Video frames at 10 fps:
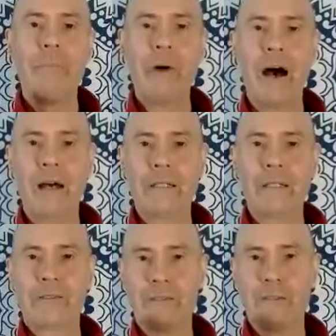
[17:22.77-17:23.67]
But
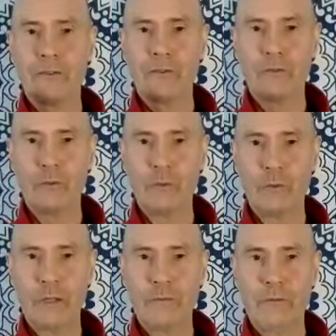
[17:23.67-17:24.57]

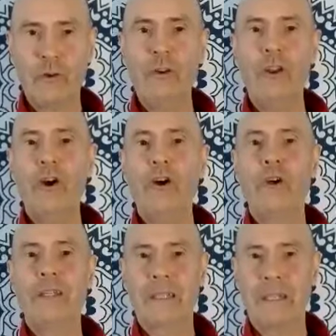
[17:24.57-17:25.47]
if you're
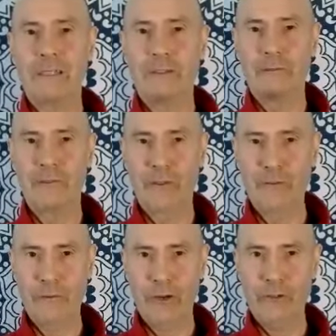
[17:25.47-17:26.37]
learning this for the
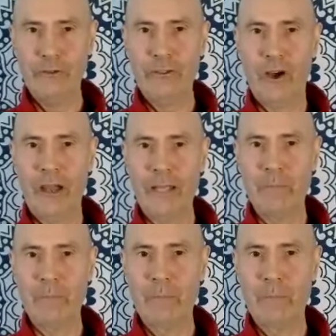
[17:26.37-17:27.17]
first time,